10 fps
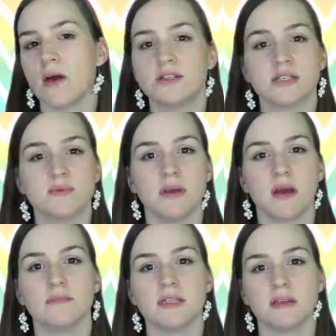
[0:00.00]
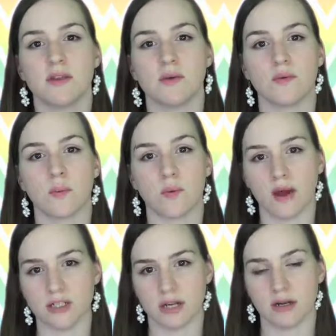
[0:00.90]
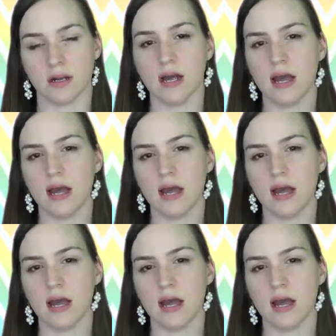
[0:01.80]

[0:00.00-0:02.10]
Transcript: it just becomes another repression.